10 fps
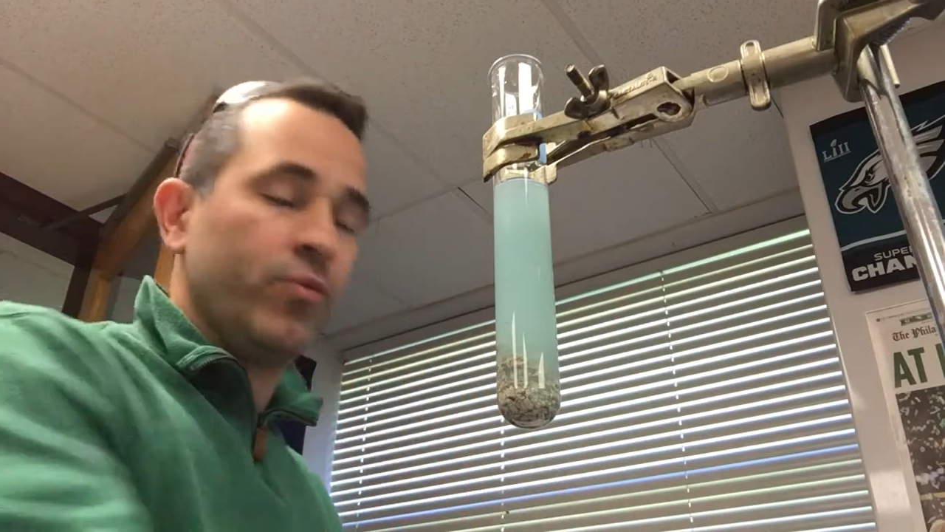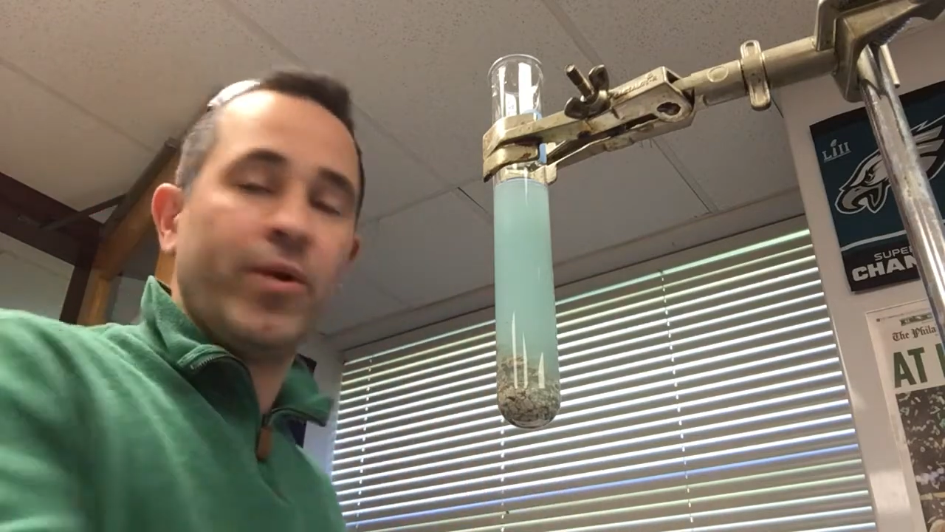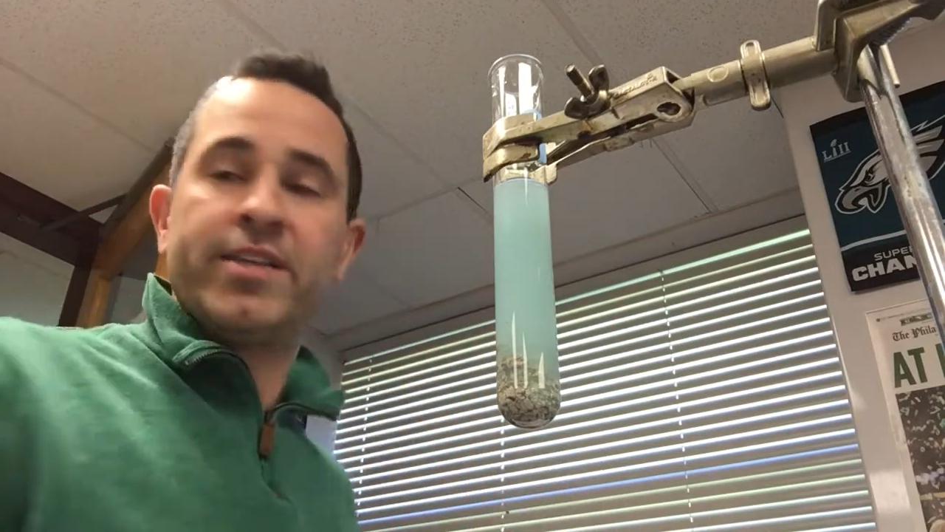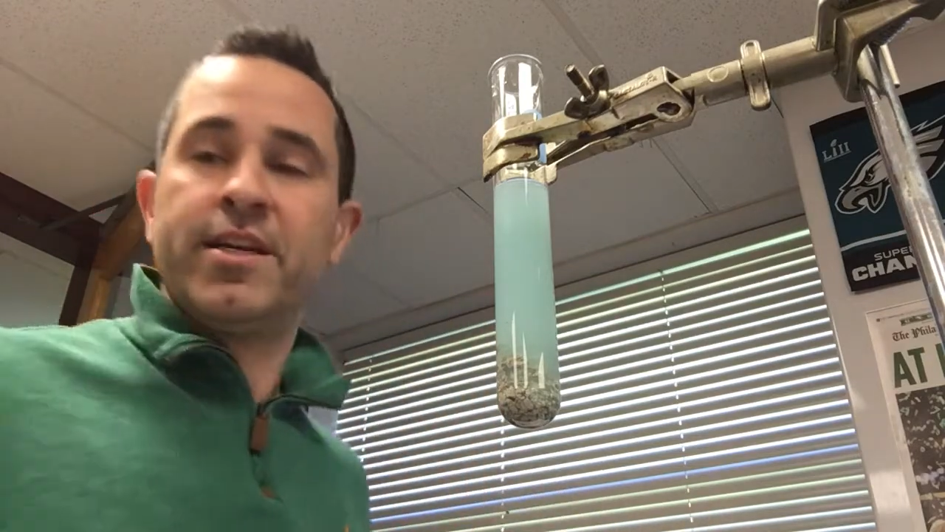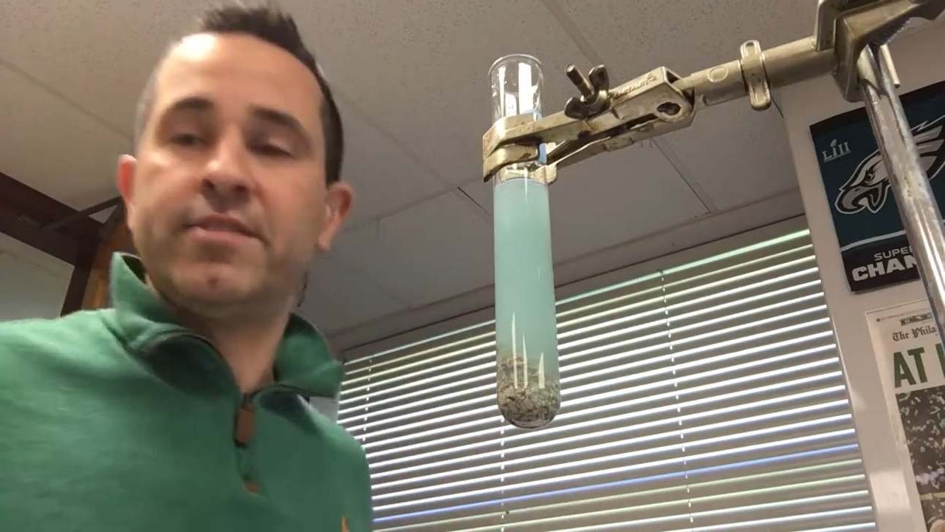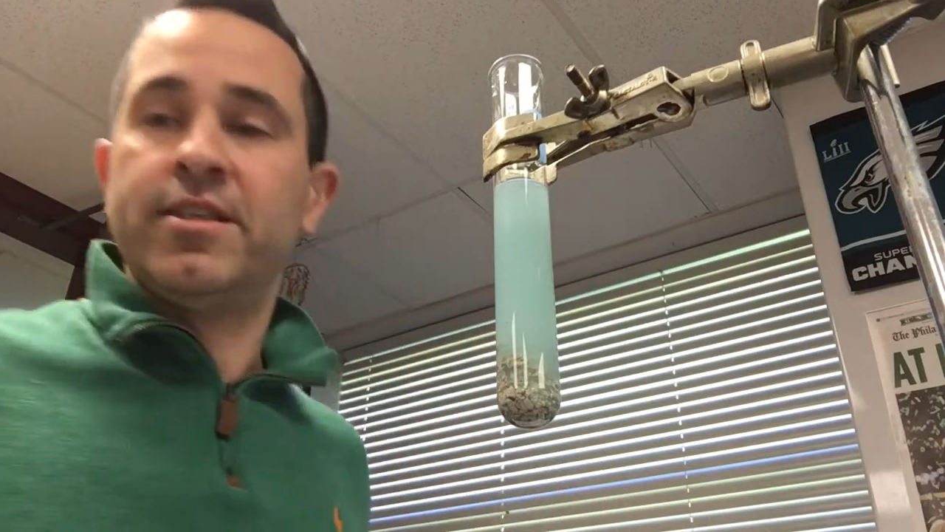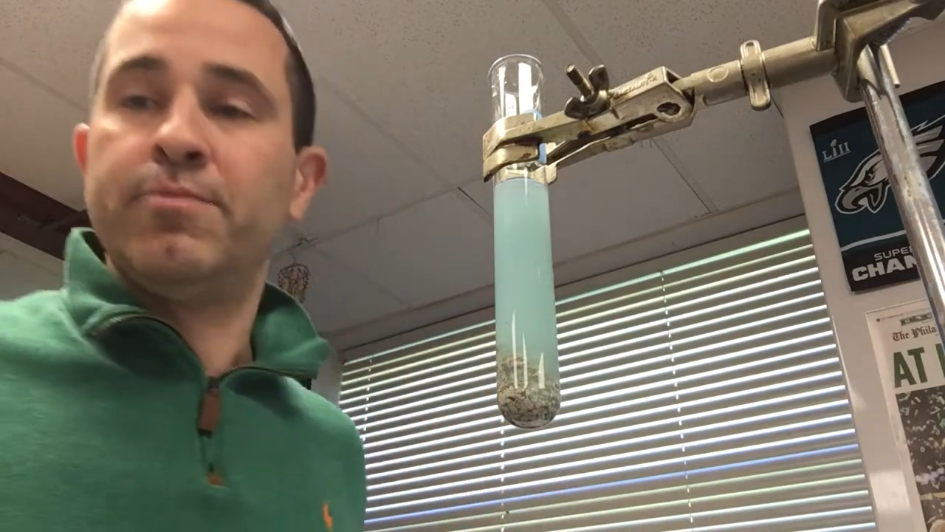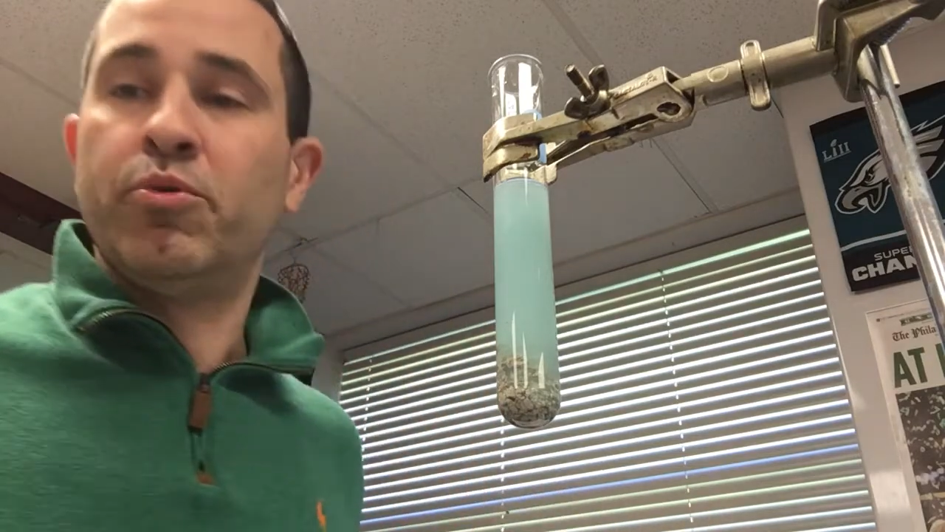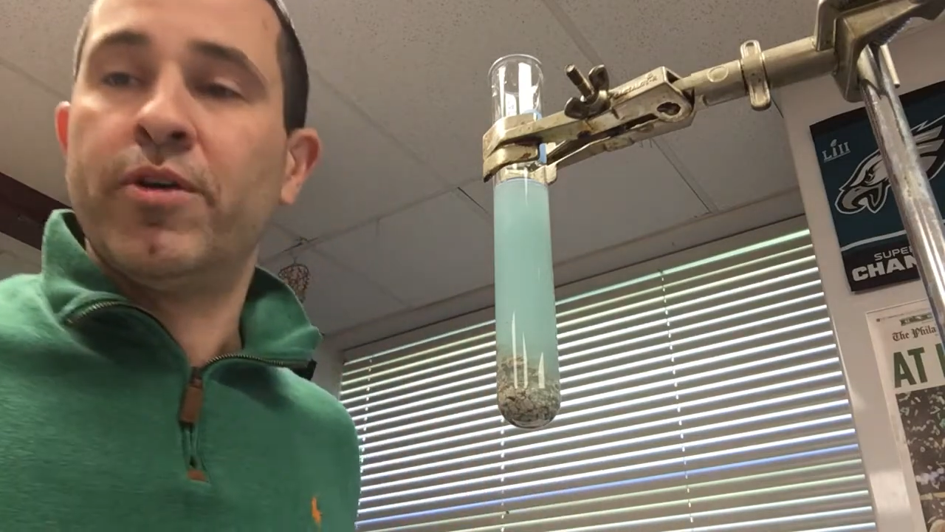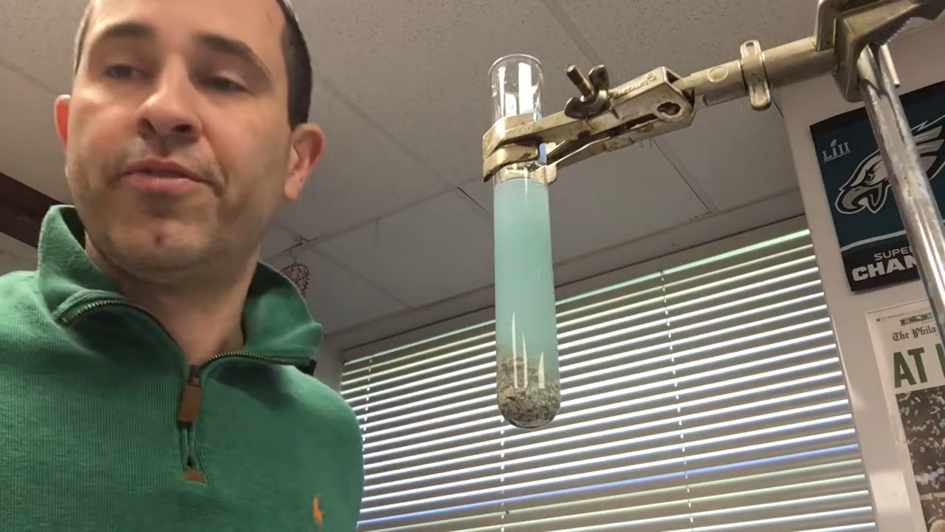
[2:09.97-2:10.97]
weighs
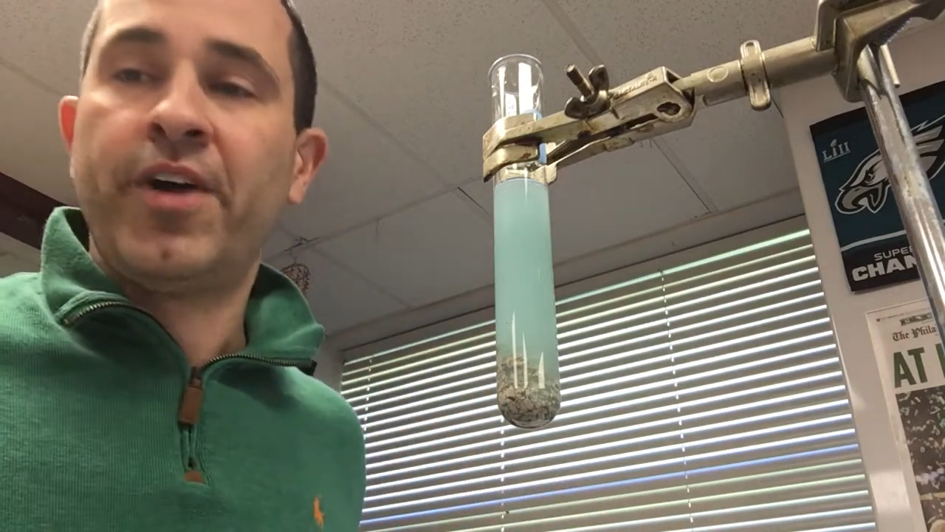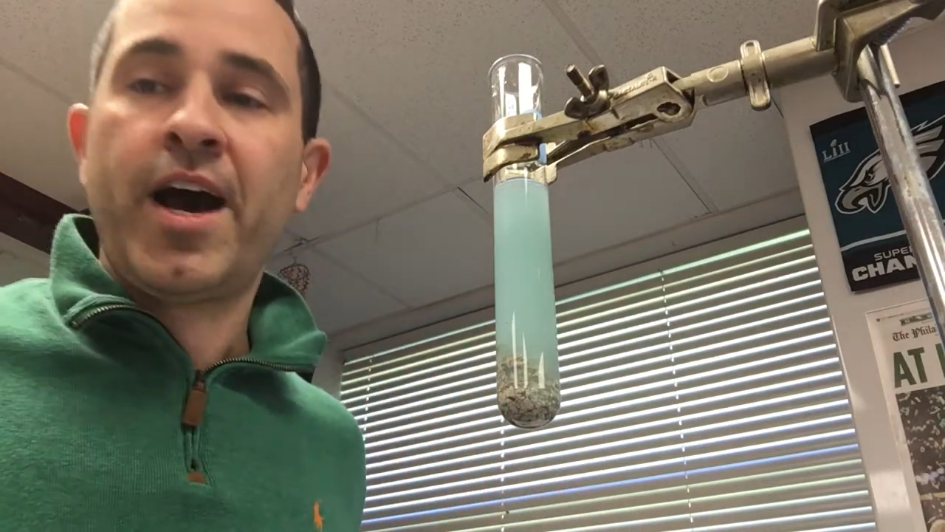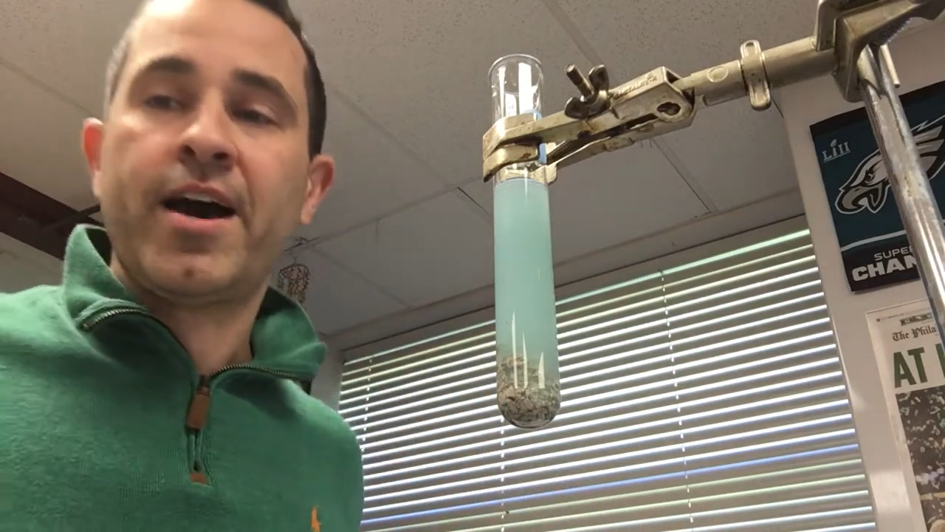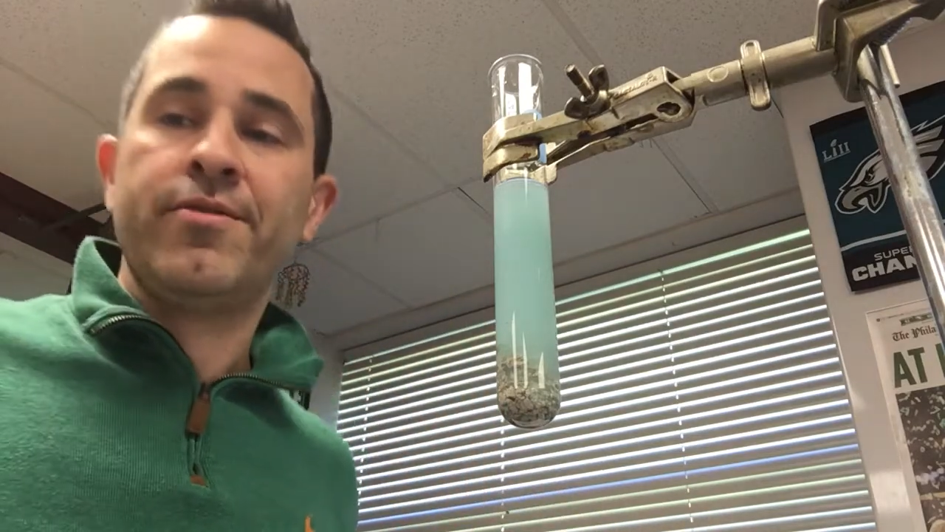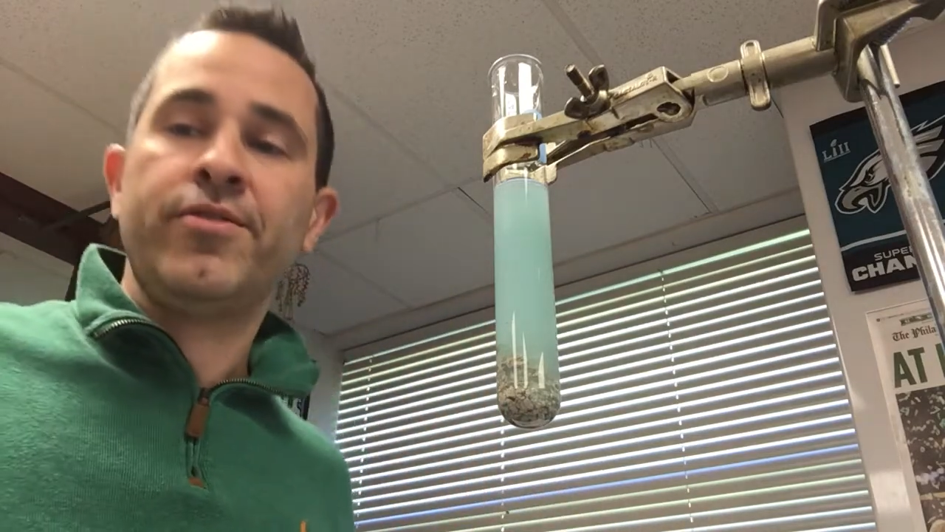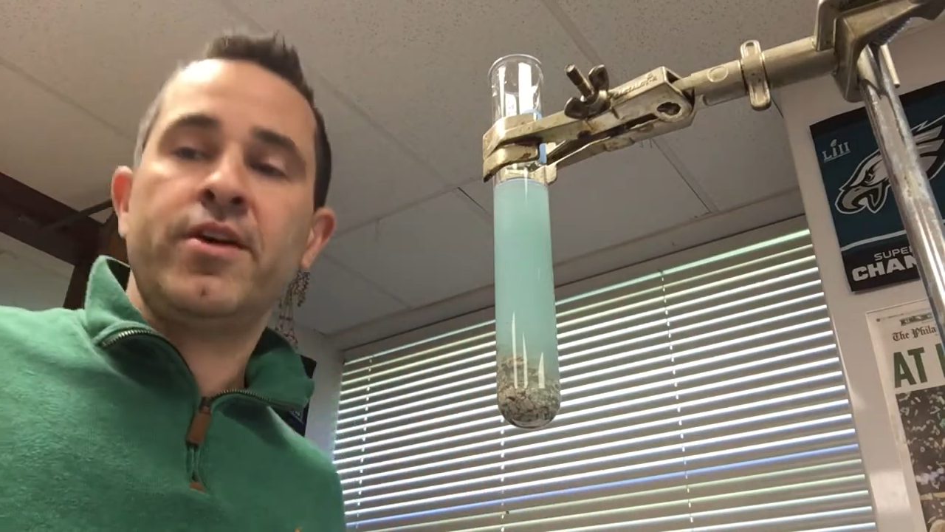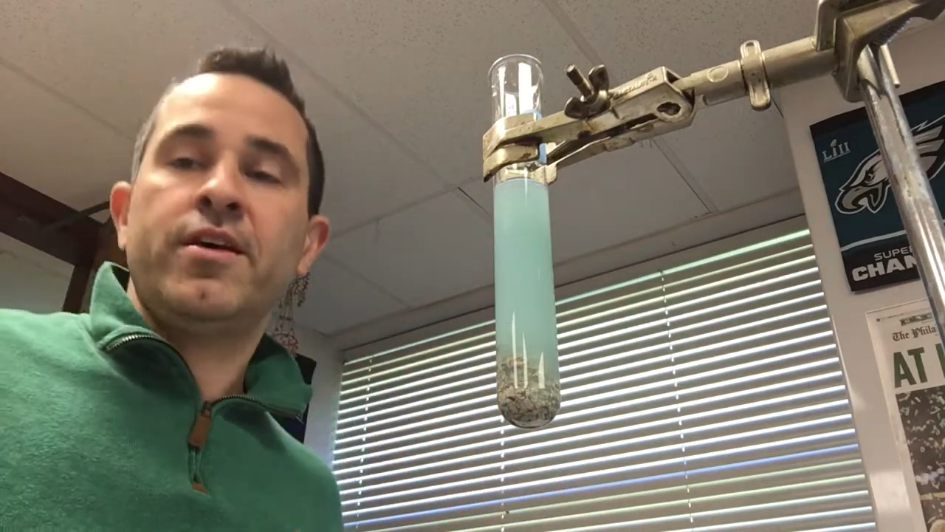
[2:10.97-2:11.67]
19.5,